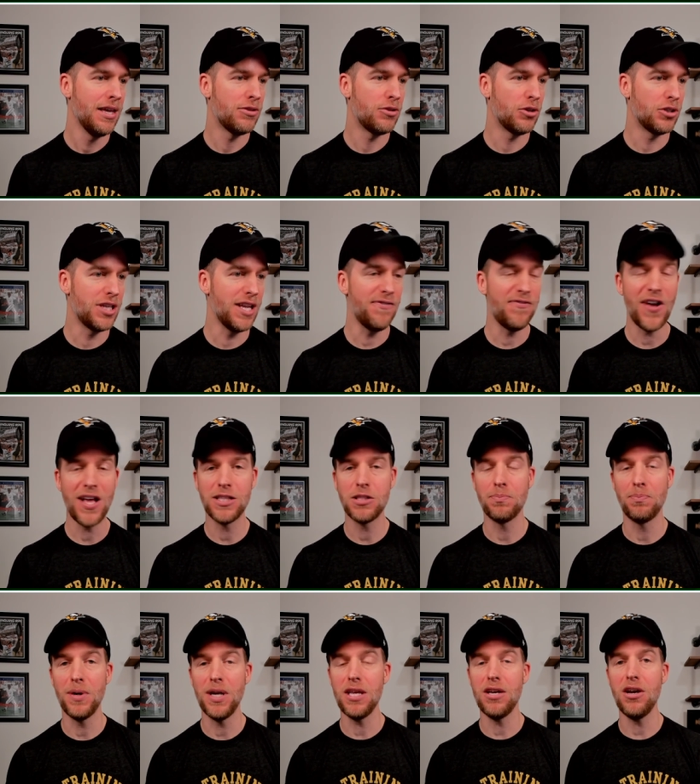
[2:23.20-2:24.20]
Their defense,
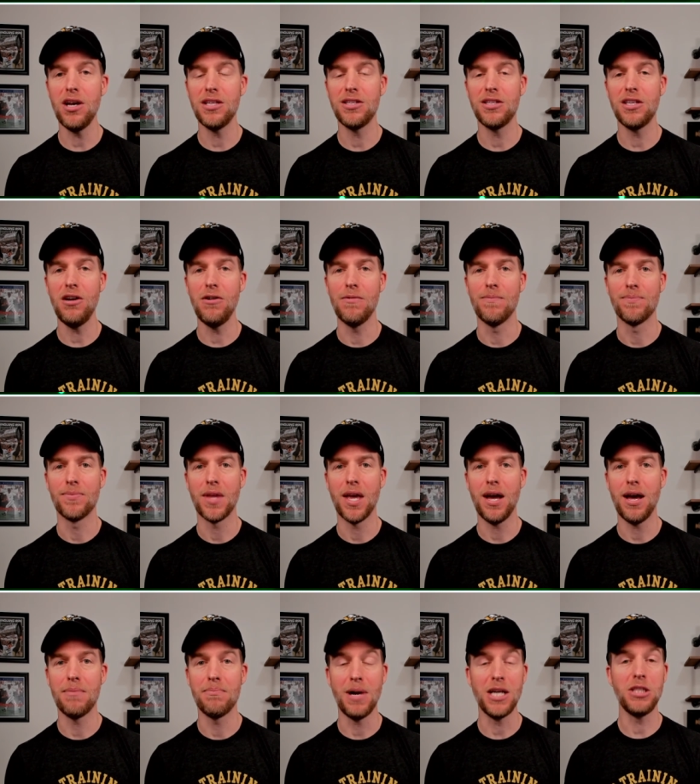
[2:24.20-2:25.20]
pretty good, too.
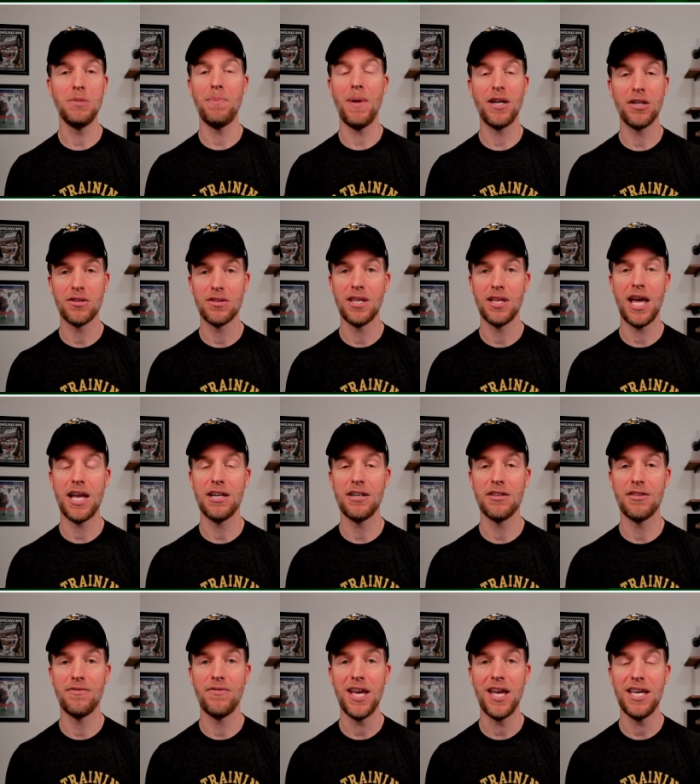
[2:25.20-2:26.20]
Uh, much better than that of
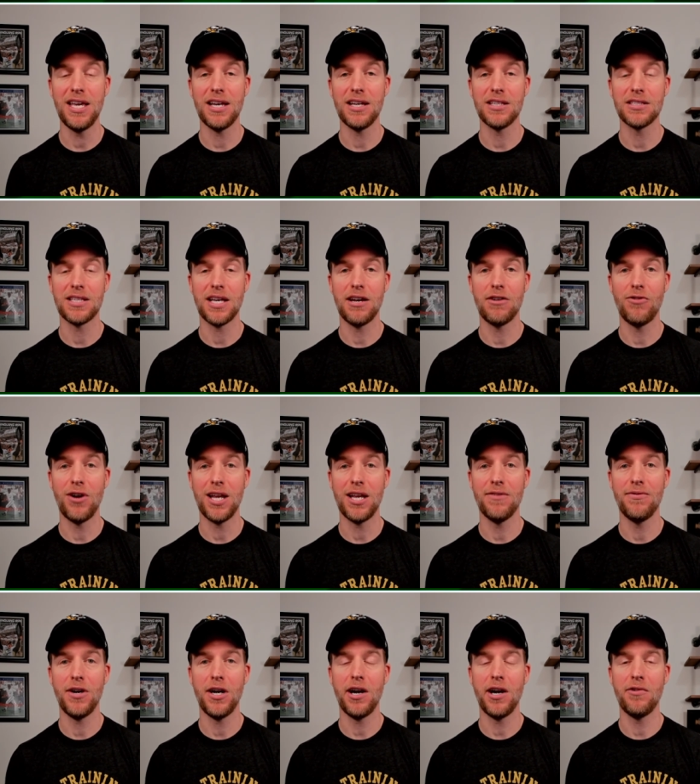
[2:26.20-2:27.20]
the Vikings. Uh, rank a
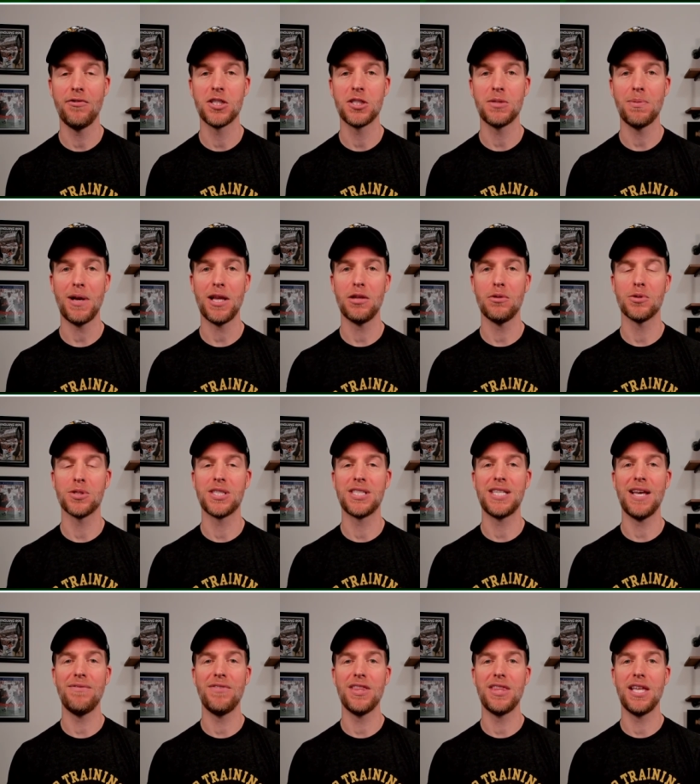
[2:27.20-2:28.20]
very respectable
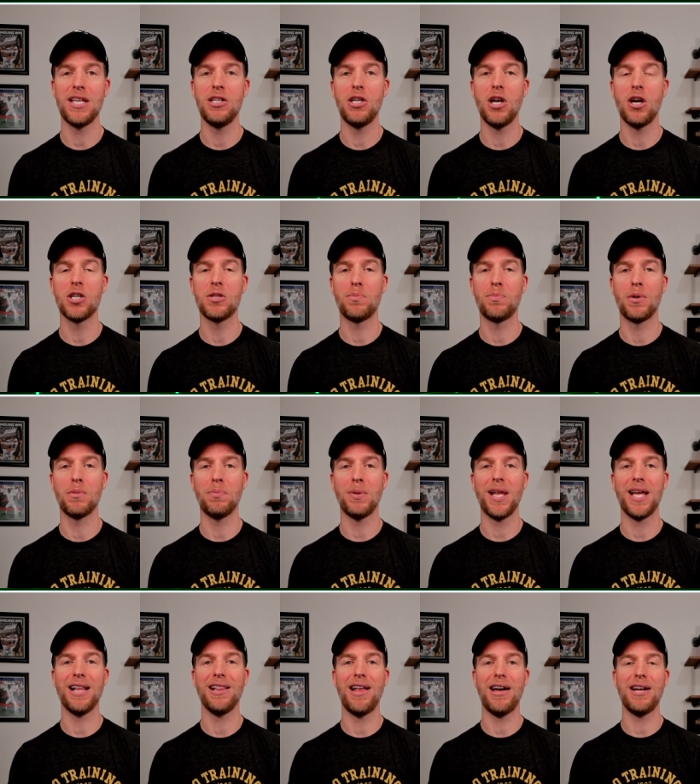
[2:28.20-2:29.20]
seventh in yards per
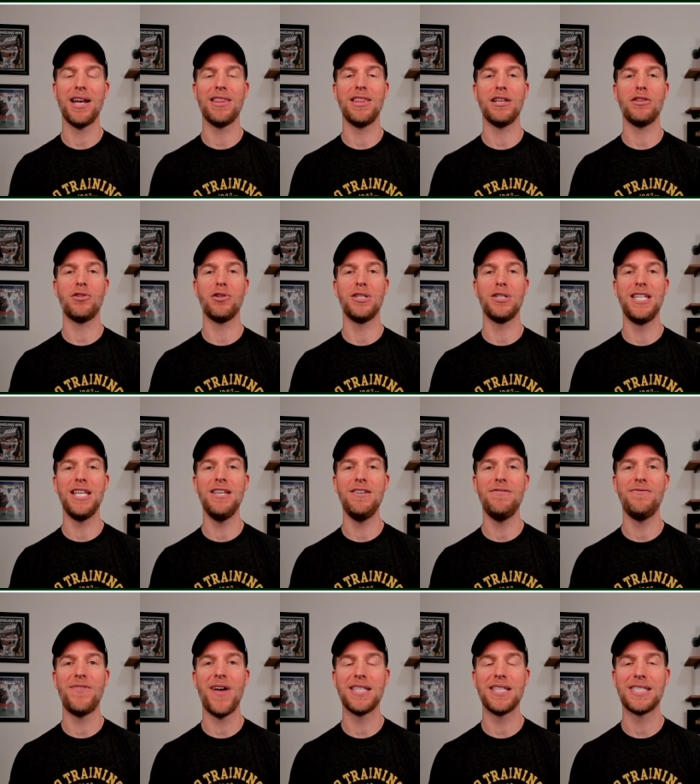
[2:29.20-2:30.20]
play allowed. I think their
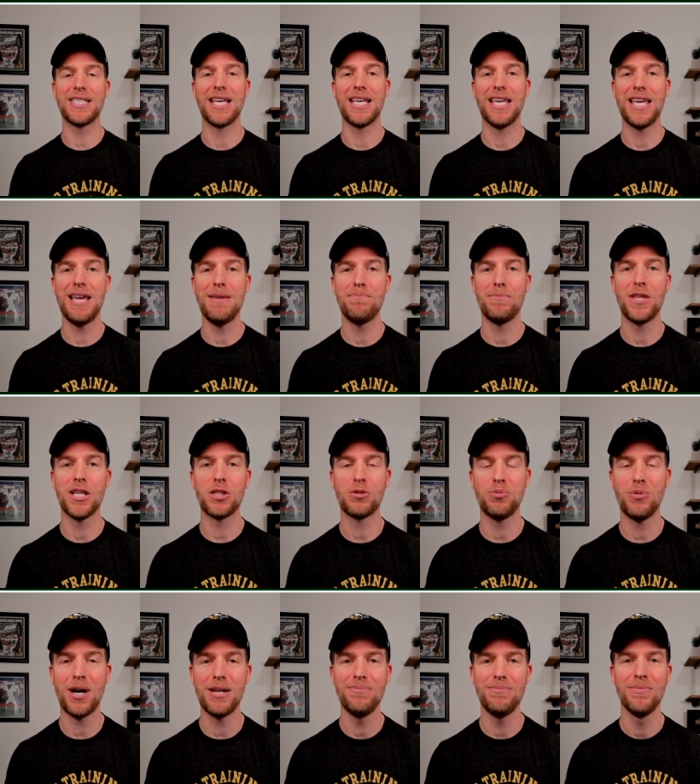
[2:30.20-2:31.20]
defense can keep this
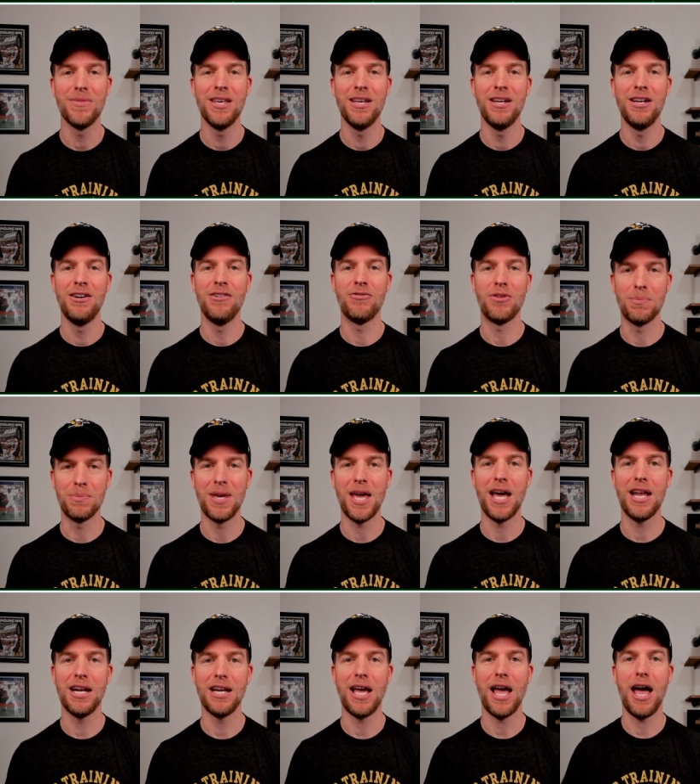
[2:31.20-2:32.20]
one from
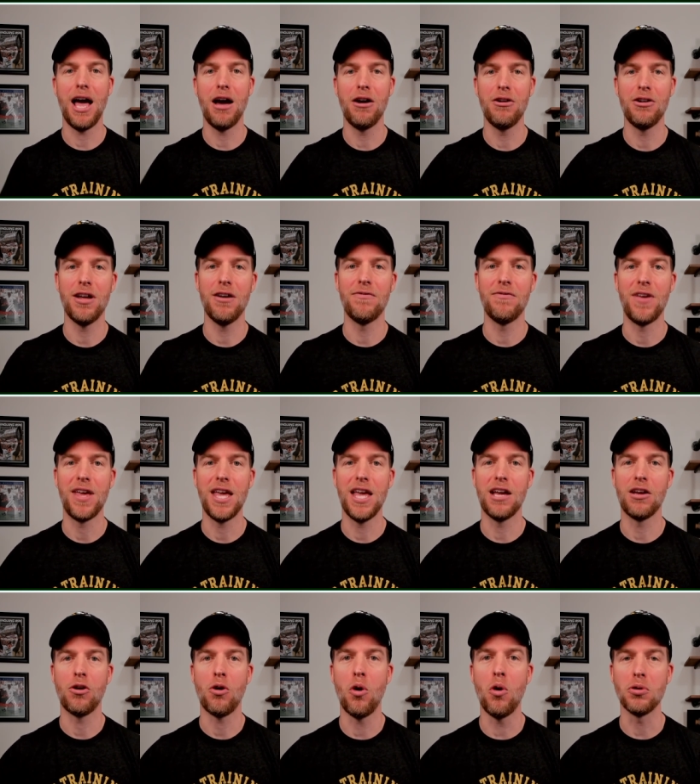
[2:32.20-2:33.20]
getting out of
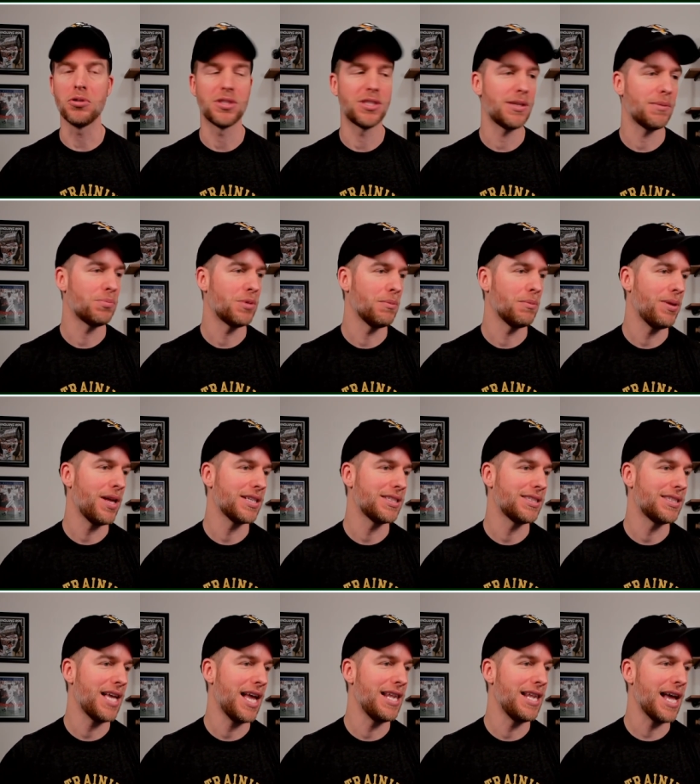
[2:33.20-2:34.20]
hand. Colts up to plus
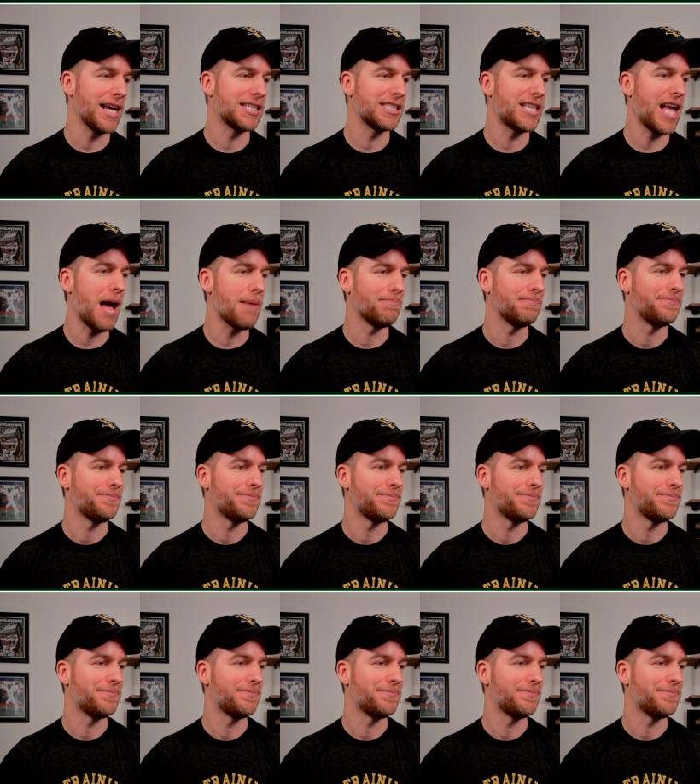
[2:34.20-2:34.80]
ten. Next up,